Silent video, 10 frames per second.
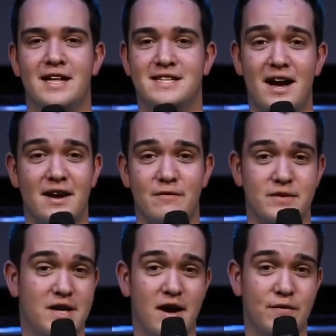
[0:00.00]

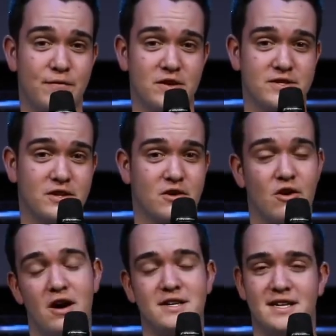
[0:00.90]
dying for us on the
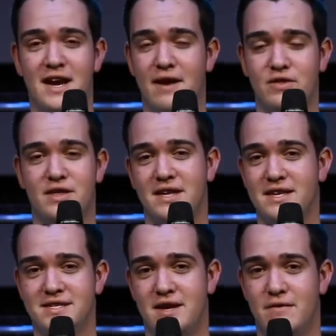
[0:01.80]
cross and everything
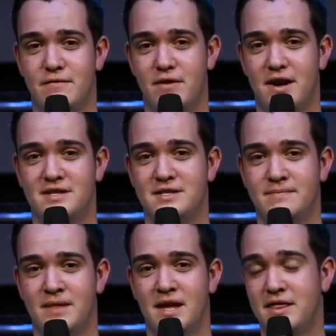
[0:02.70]
he has done for us.